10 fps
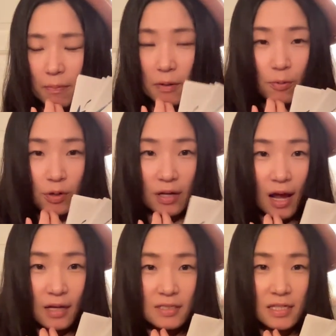people can
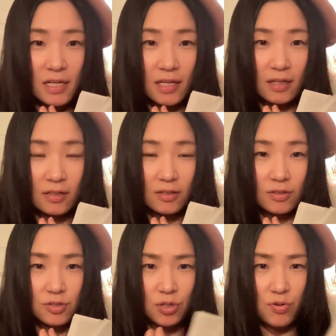actually
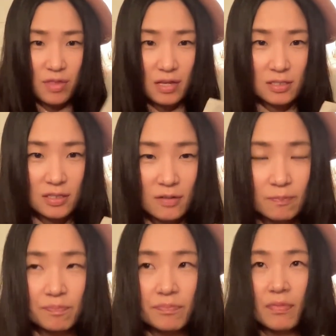do this
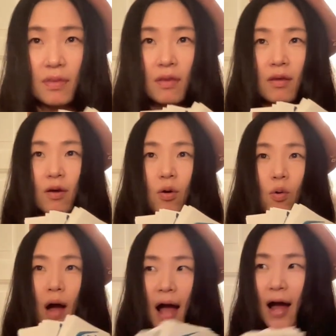
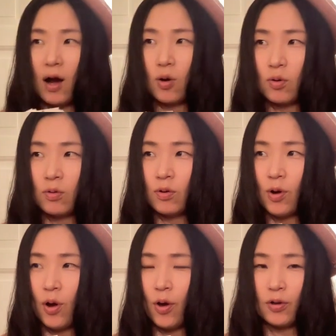or how,
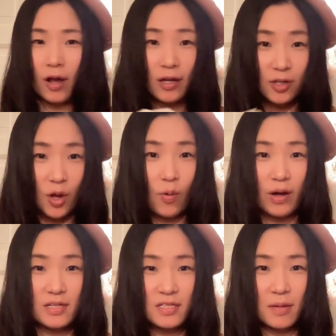or like no
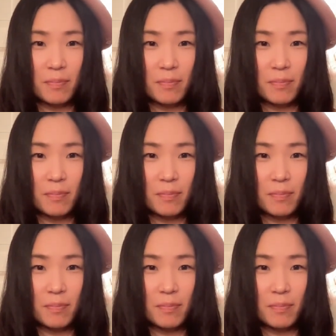idea.